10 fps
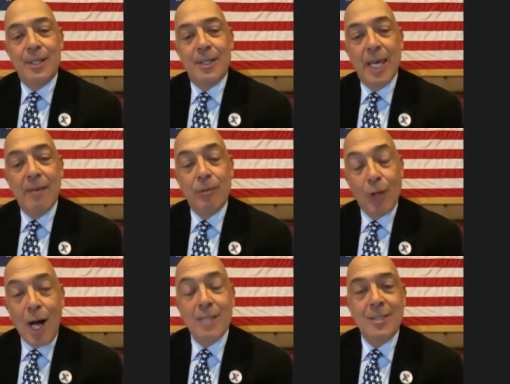they've
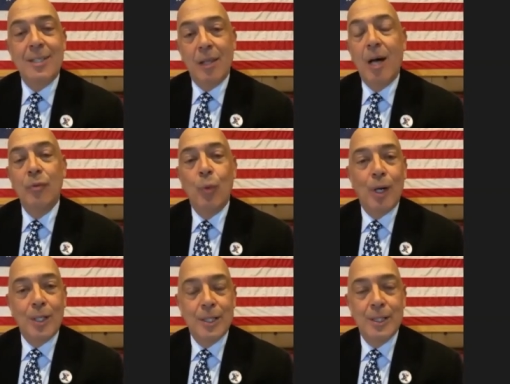lost a loved
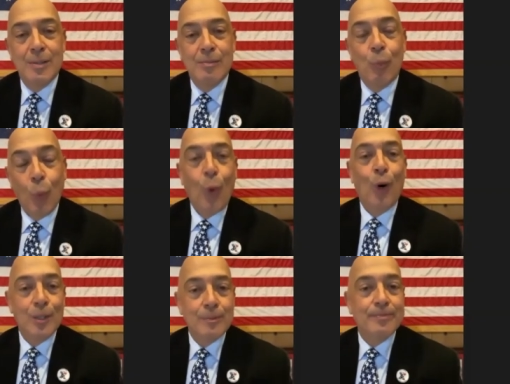one in war,